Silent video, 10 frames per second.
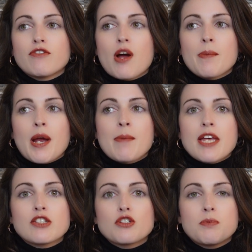from
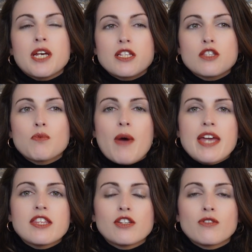Hermes just because of the way
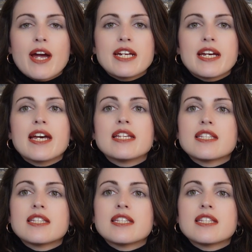that the graining is.